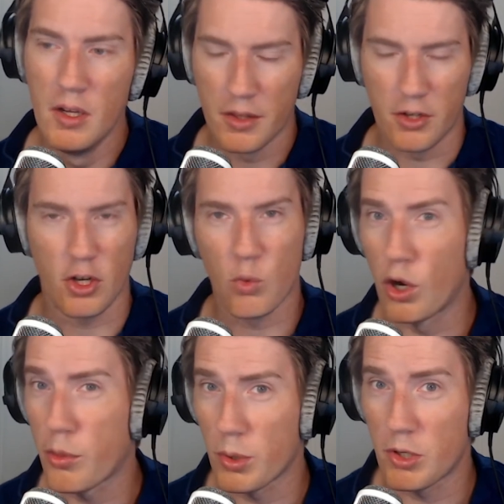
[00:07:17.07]
They're not
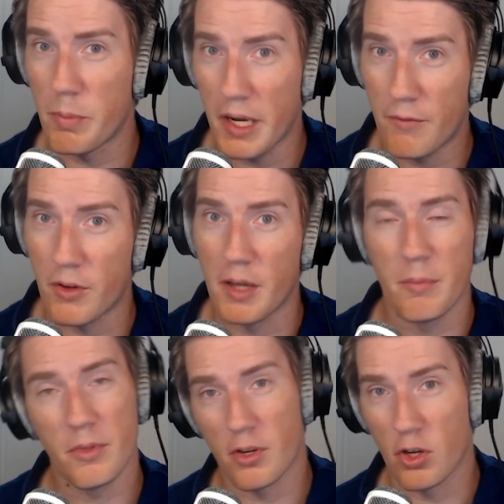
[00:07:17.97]
worth what you paid for
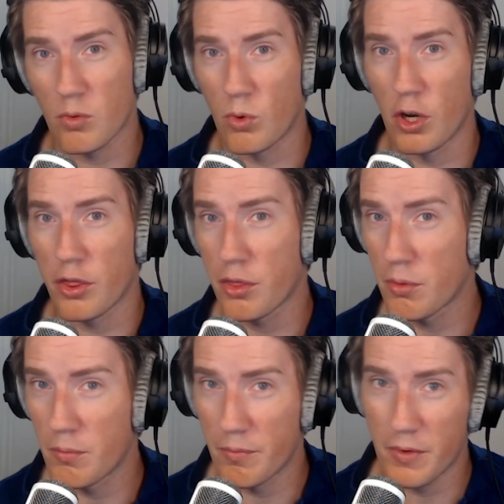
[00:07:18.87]
them. They're not worth
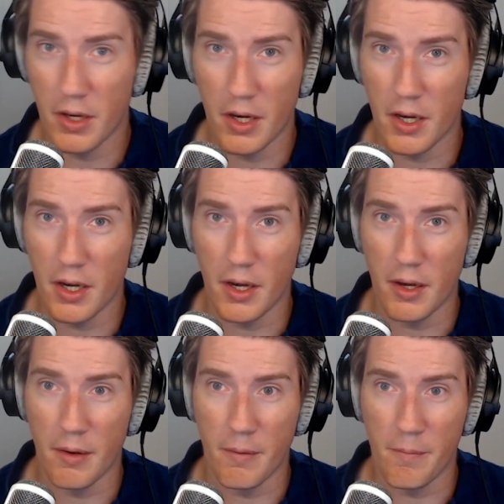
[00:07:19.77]

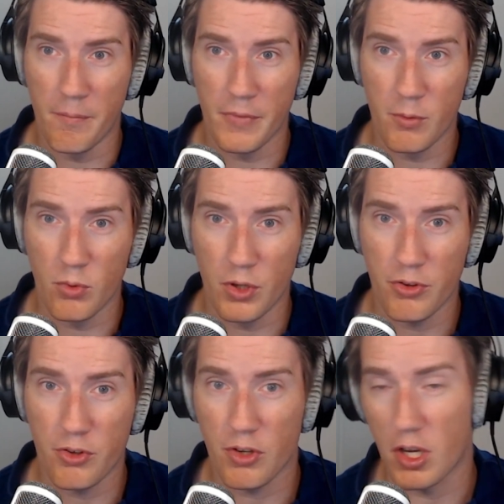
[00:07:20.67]
um, what
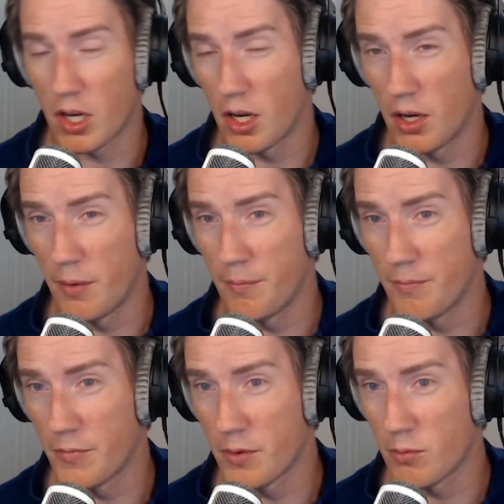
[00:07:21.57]

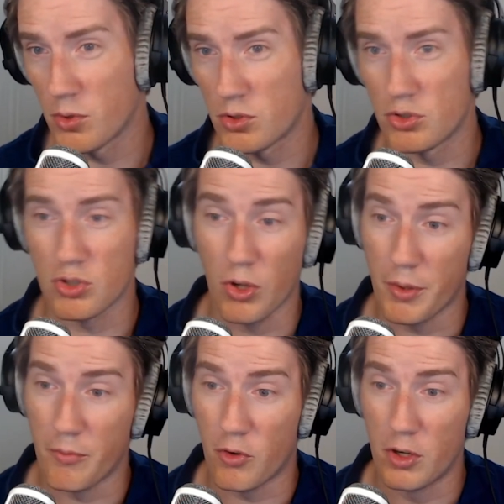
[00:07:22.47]
um, what you sold
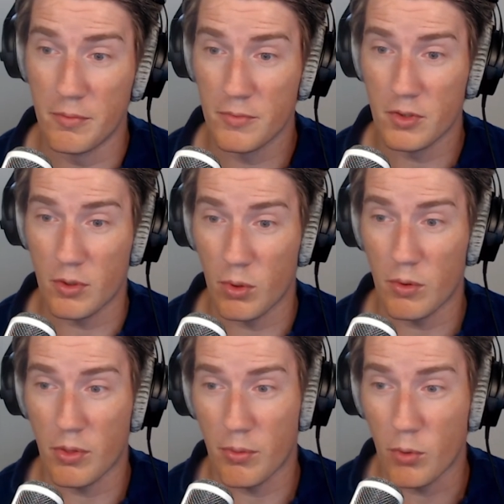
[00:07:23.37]
them for. They're
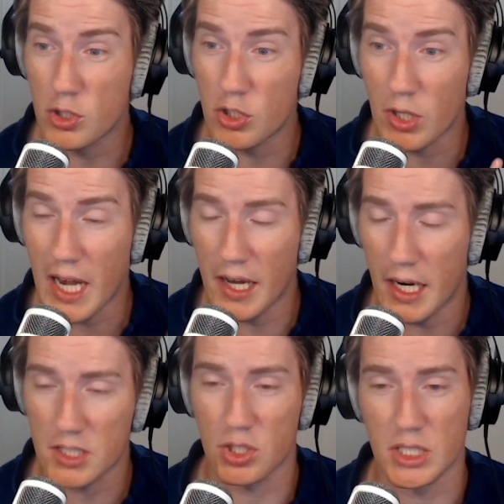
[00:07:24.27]
worth what you can
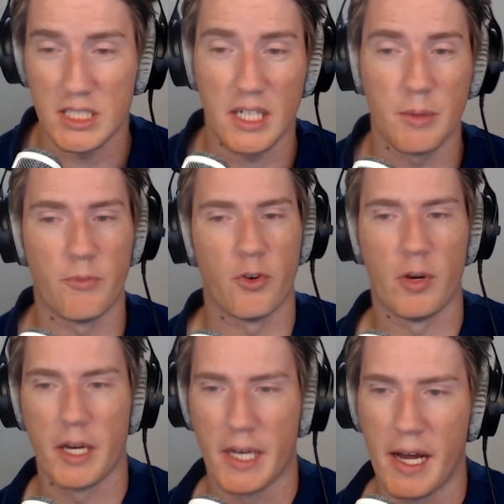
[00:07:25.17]
actually sell them for
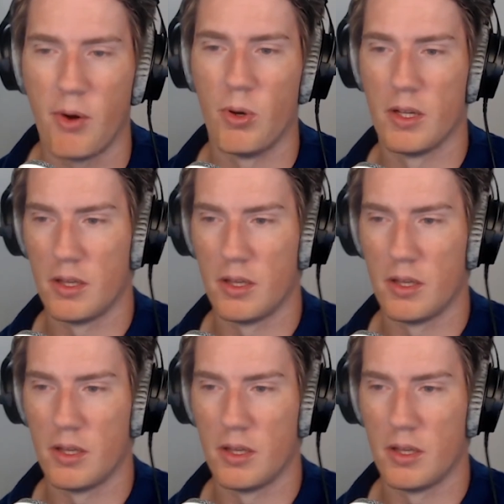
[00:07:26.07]
right now.